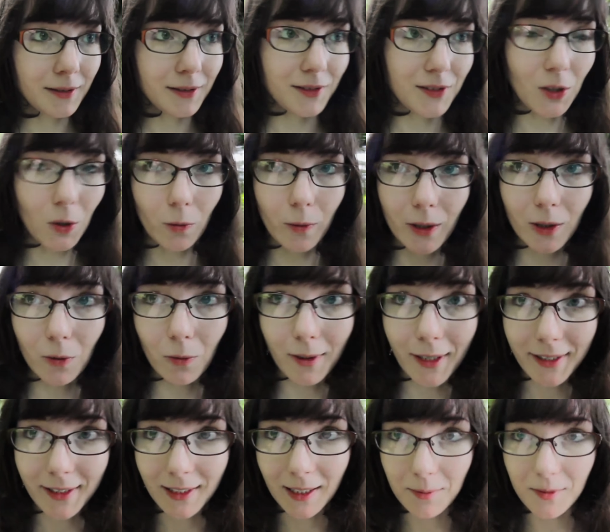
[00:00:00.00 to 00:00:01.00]
So we are
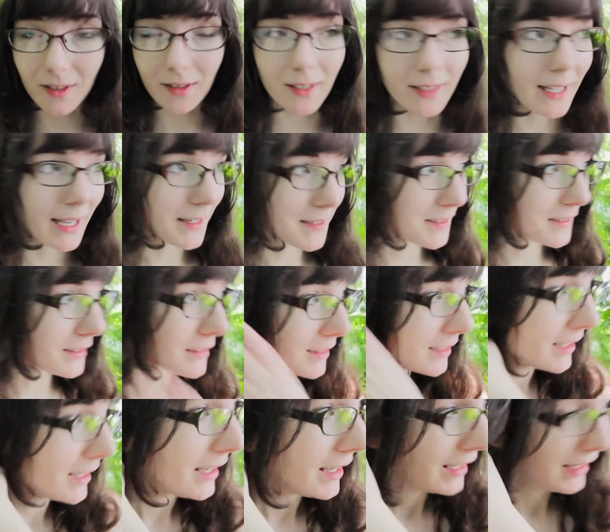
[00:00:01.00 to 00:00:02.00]
walking up to the castle
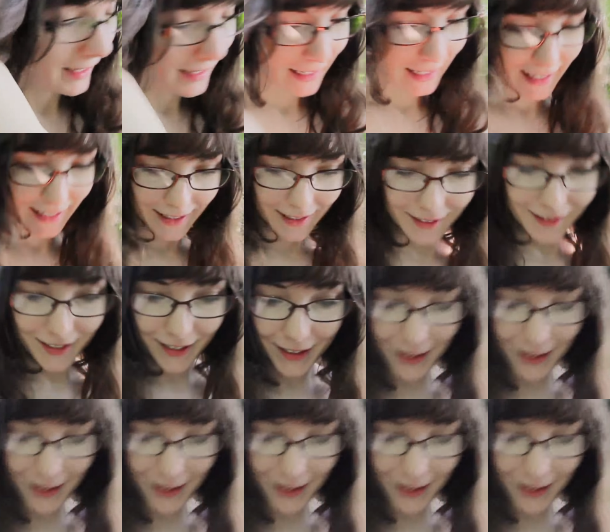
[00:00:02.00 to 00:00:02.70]
and